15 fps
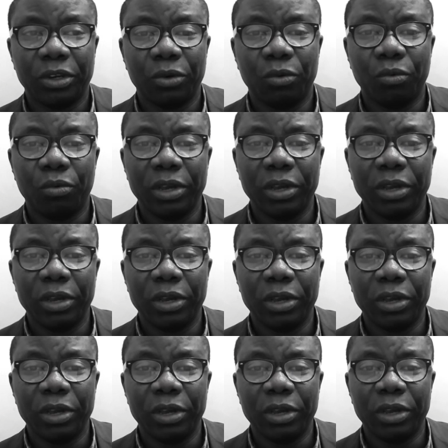the witch
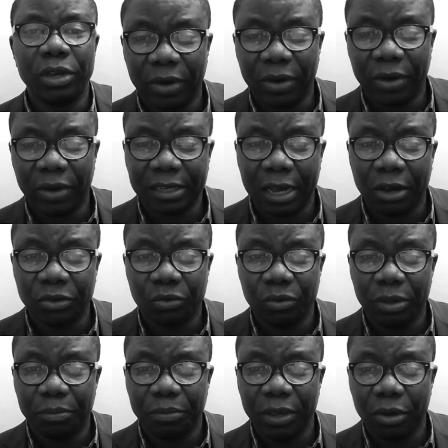from your father's house,
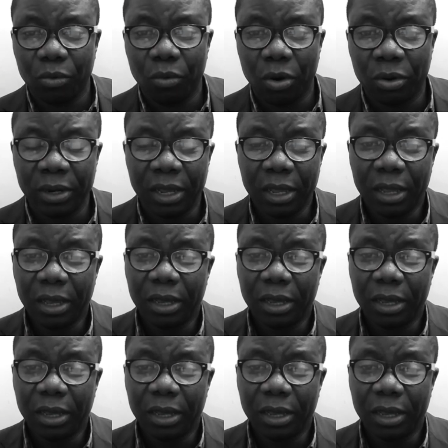we pick one.